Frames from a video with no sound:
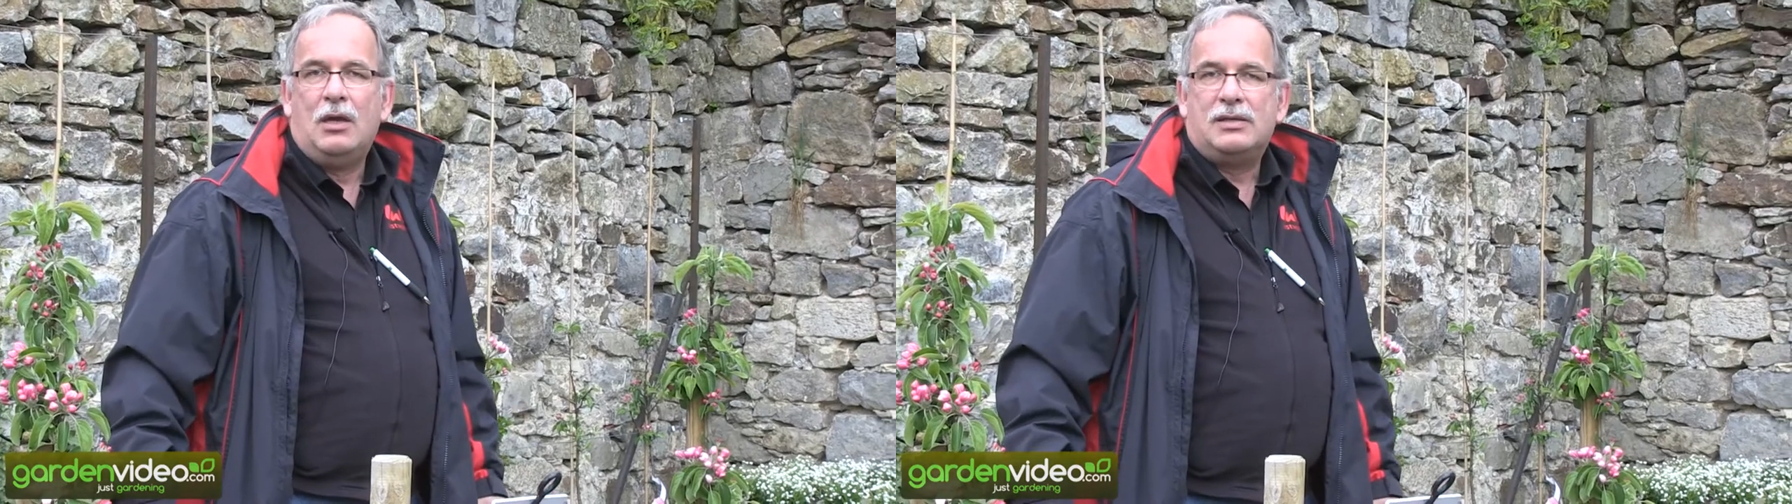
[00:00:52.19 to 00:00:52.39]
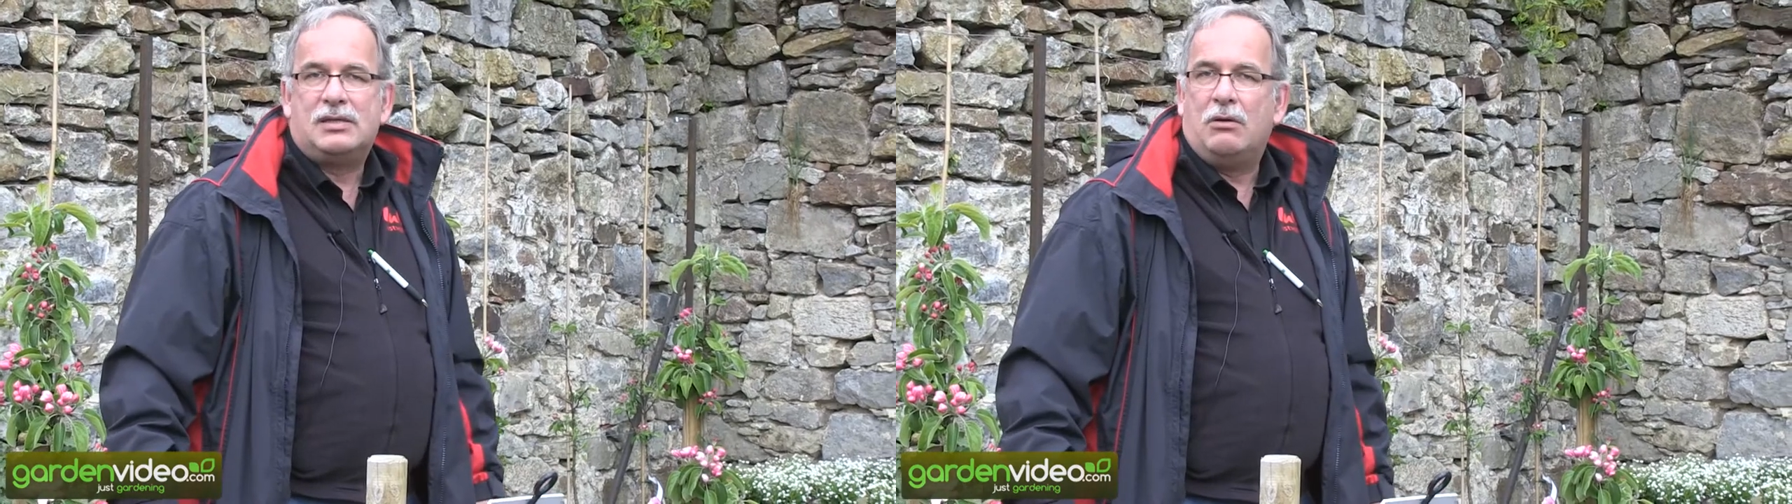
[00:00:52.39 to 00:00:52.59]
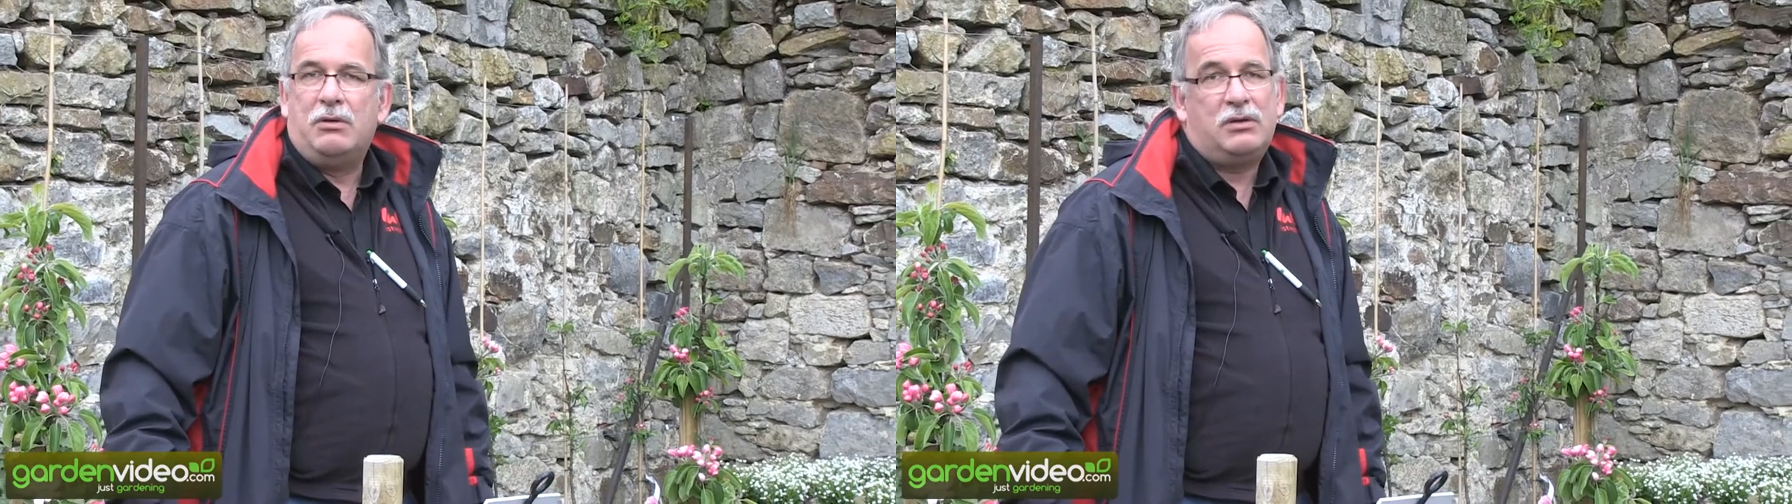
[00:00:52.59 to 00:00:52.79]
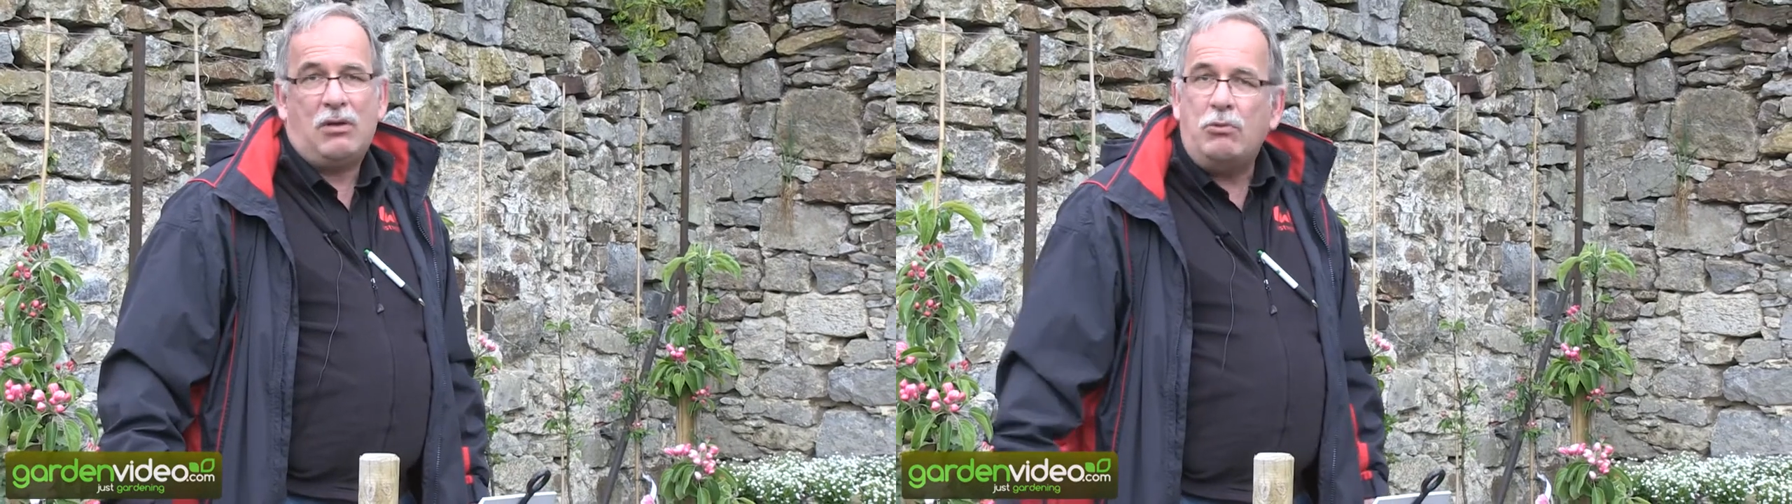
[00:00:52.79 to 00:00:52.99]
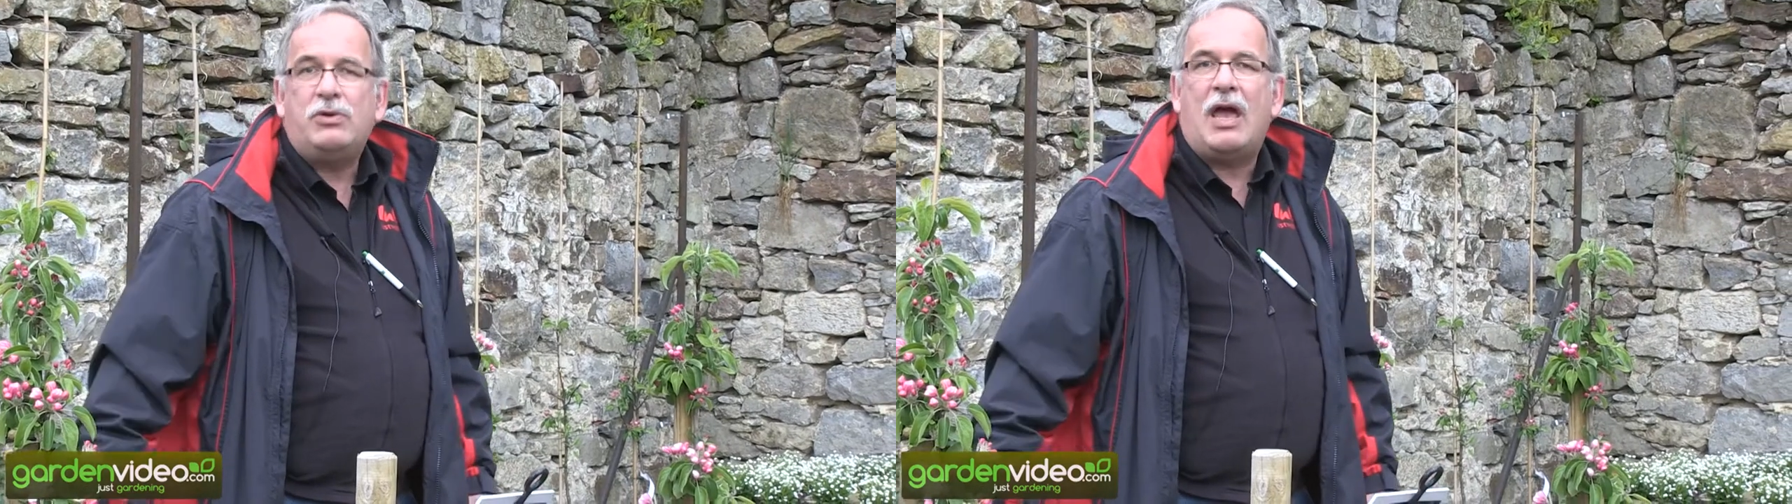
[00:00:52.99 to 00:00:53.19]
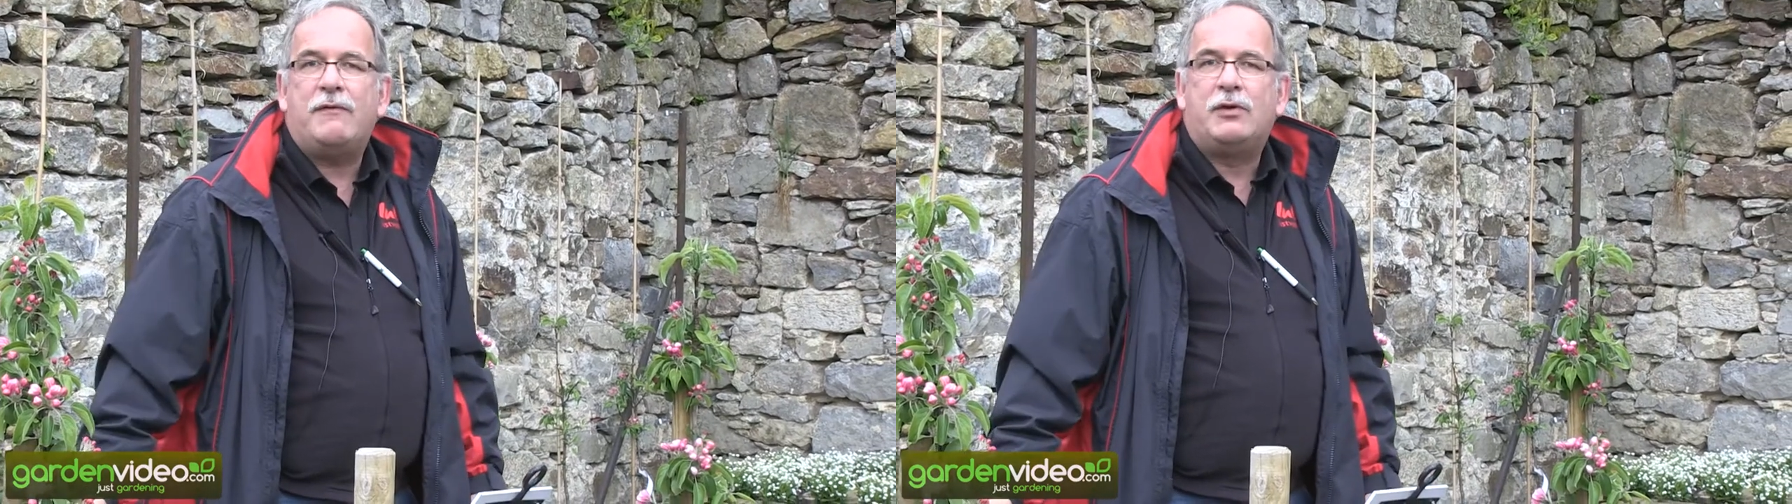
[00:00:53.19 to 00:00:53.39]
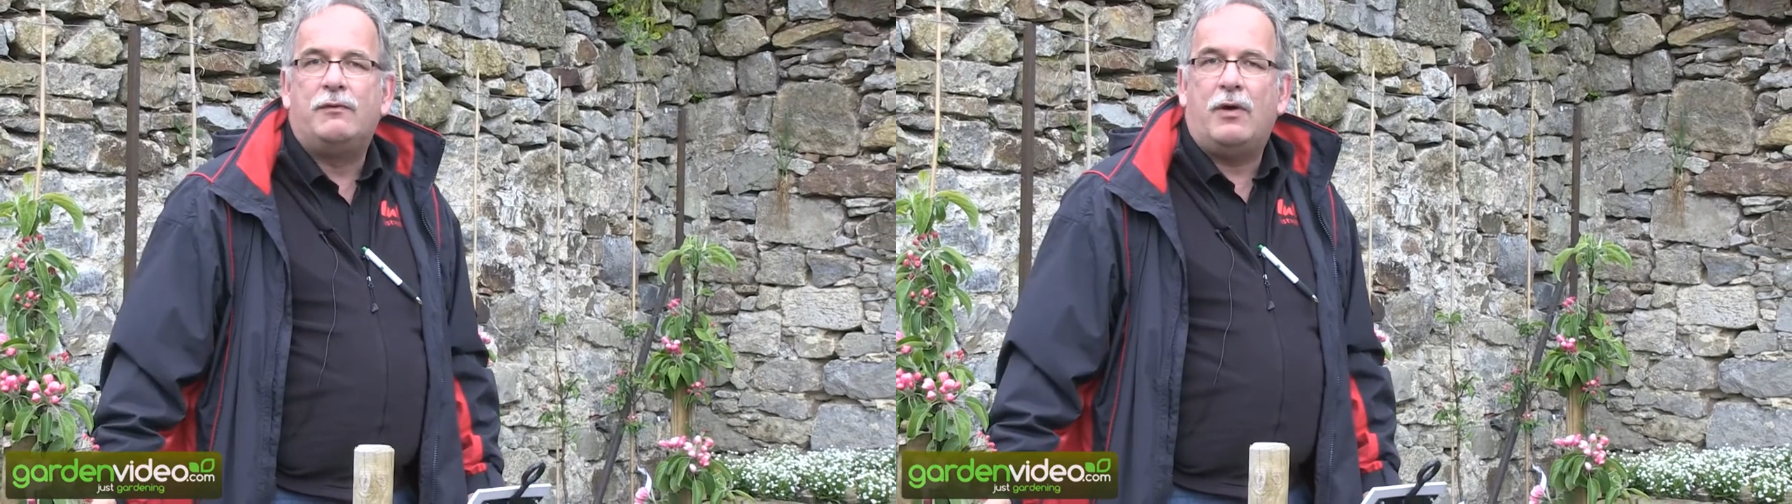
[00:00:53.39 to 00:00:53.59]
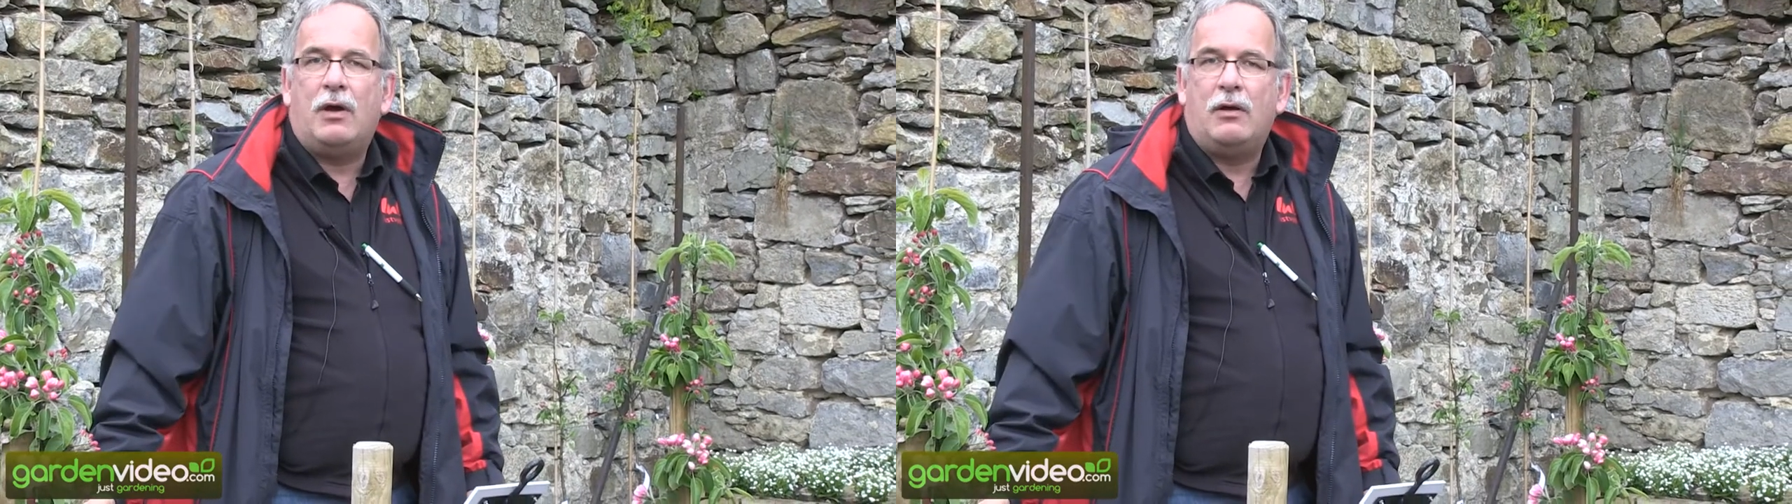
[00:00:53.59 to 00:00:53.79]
So you don't have to,